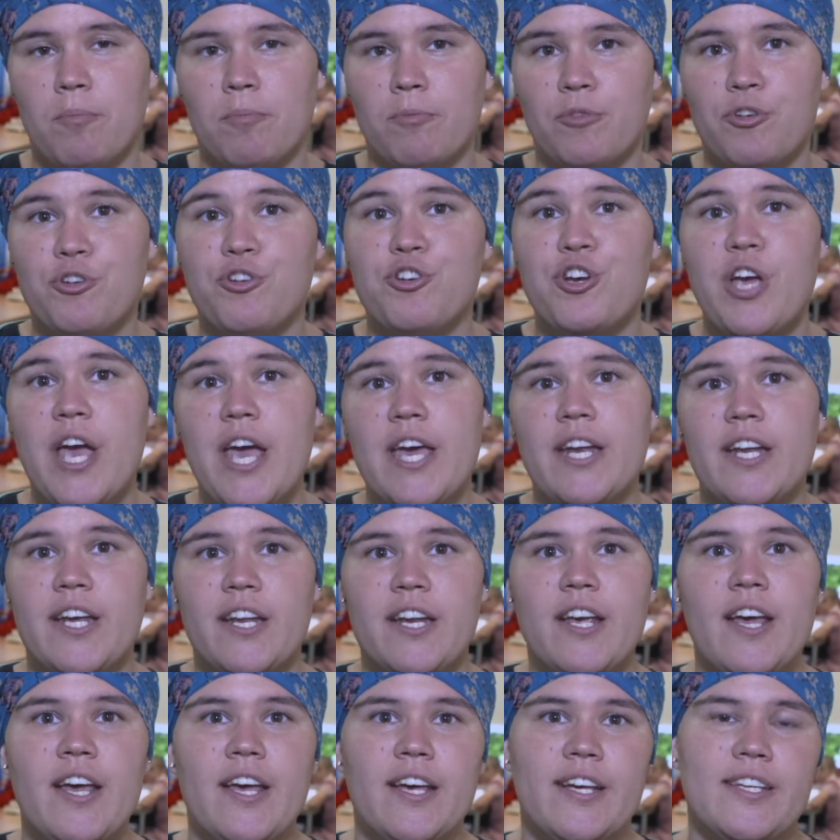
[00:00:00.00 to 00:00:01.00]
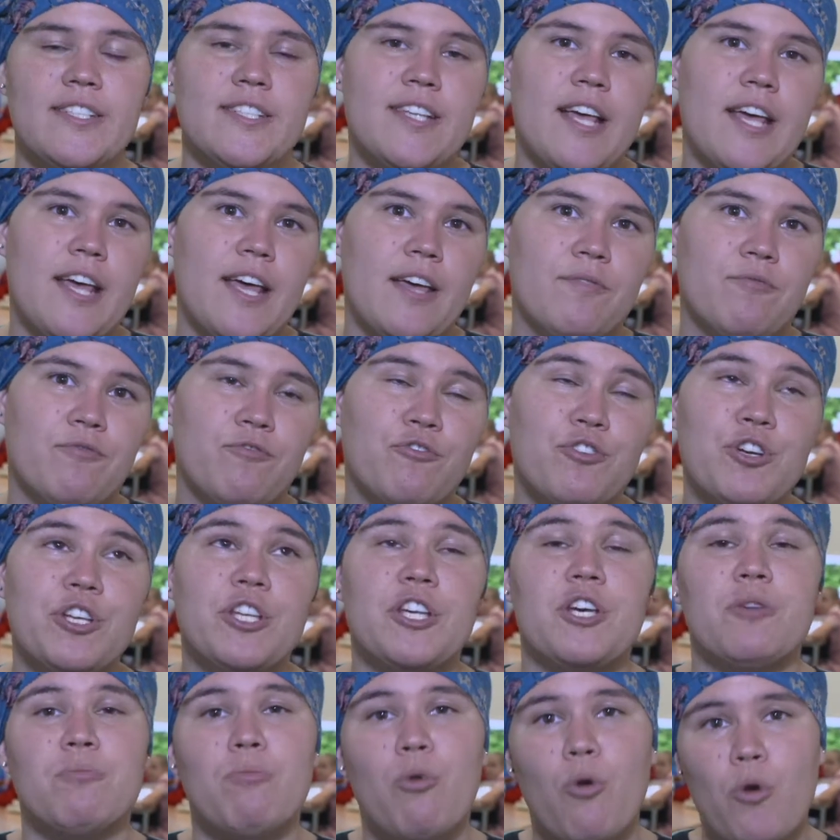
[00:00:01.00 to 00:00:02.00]
created is
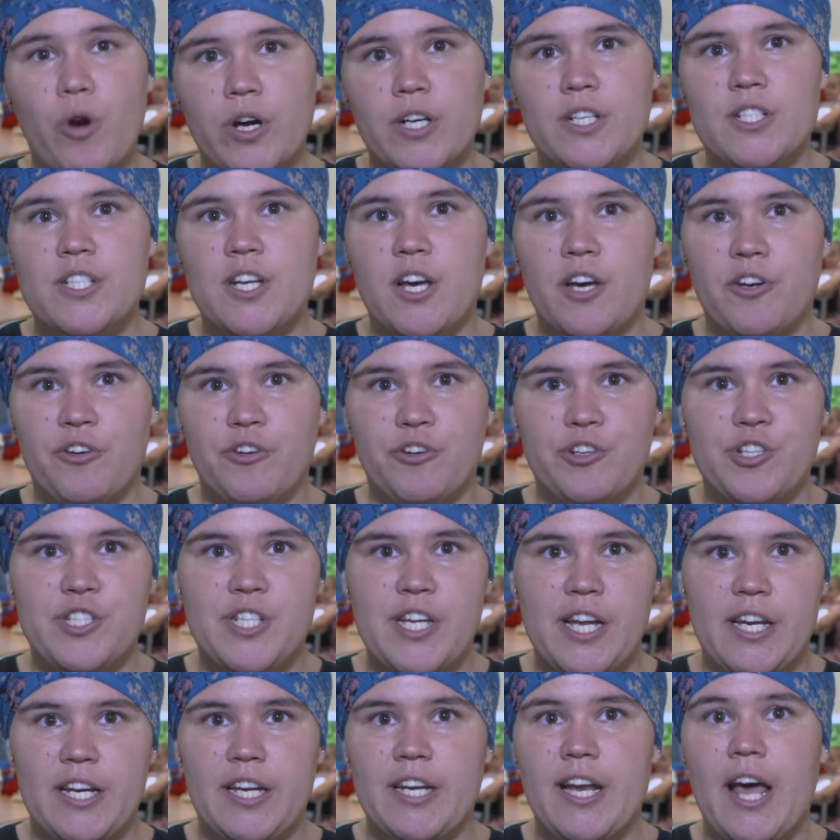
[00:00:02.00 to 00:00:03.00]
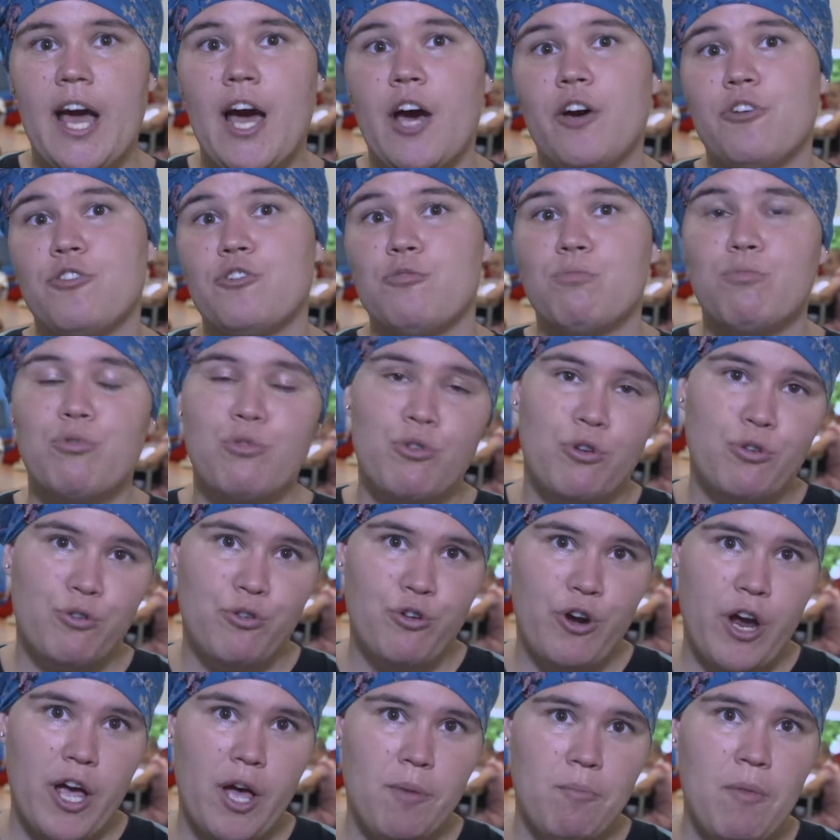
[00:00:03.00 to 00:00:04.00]
really important to understanding how you
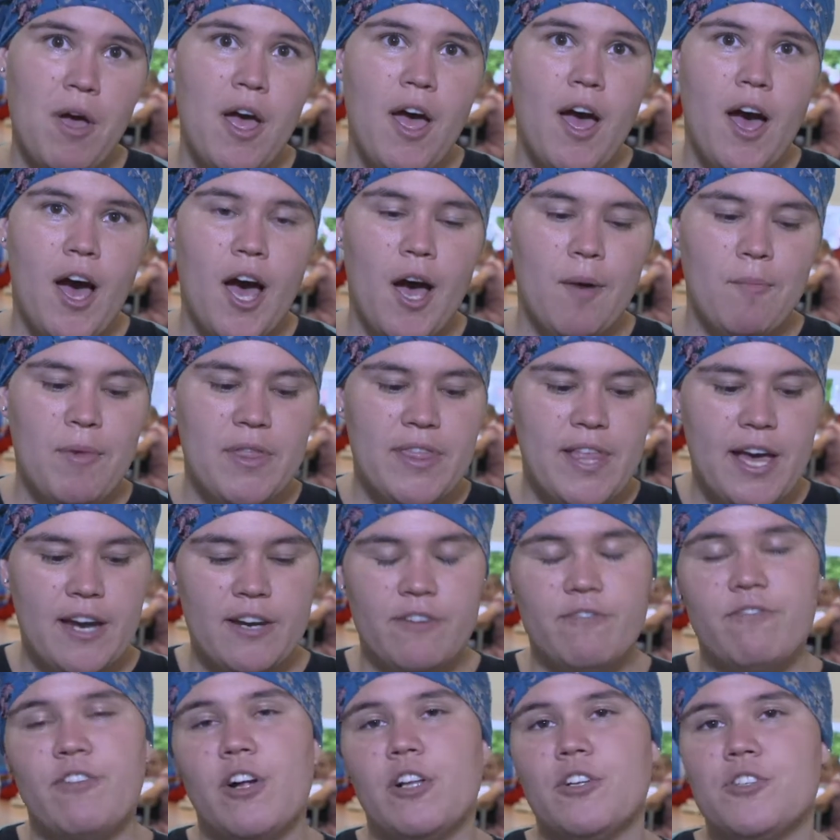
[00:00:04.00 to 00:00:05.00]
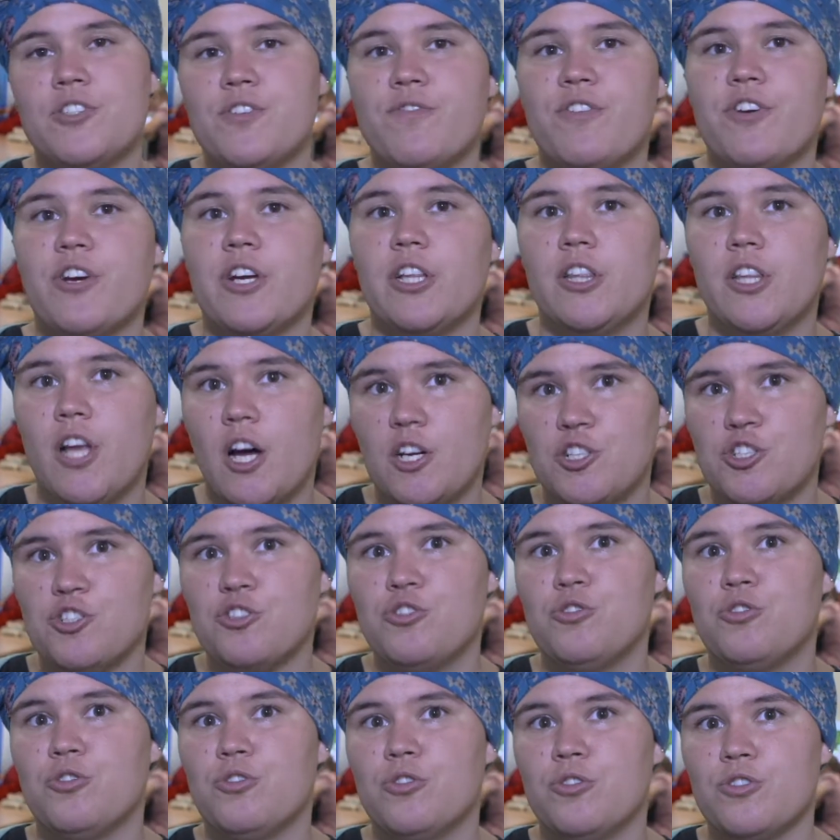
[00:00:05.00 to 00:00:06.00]
program, and that it follows a very
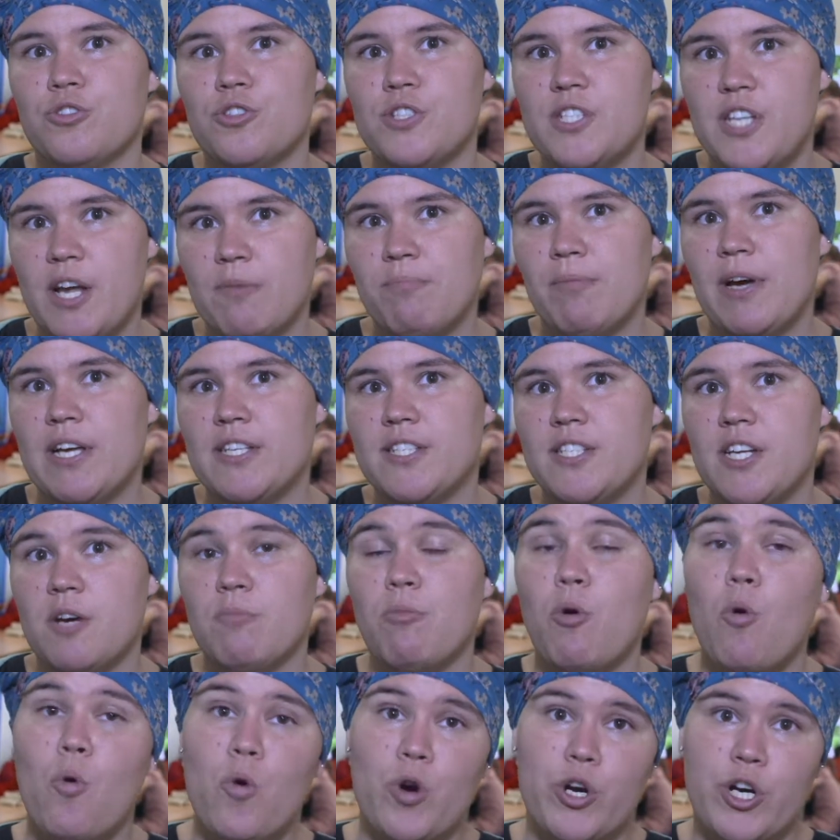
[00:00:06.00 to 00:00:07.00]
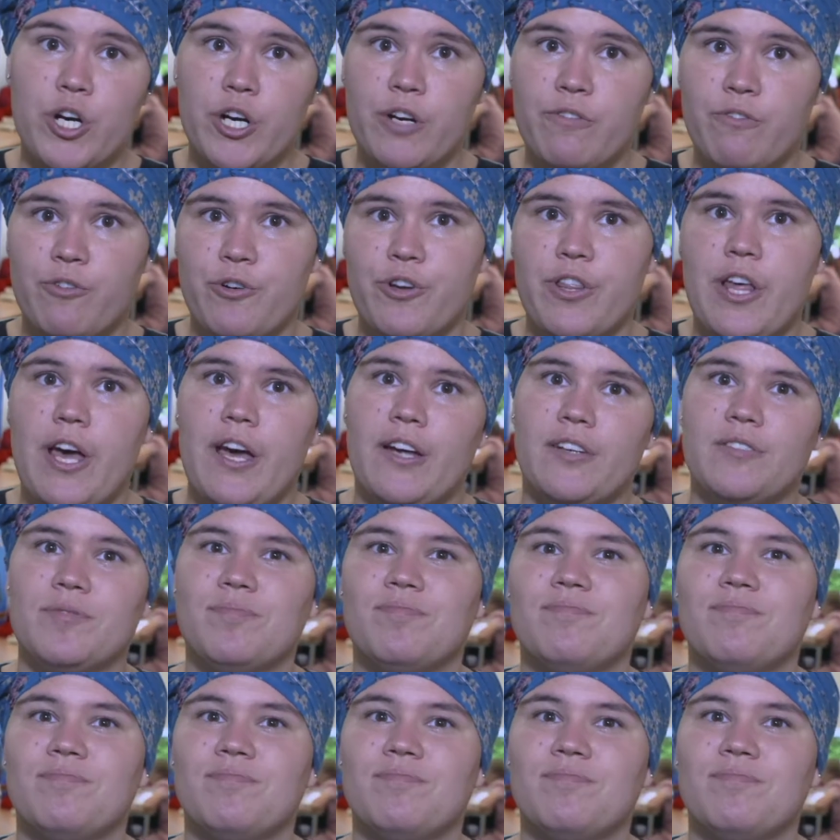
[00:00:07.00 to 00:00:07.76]
logical step-by-step order for that.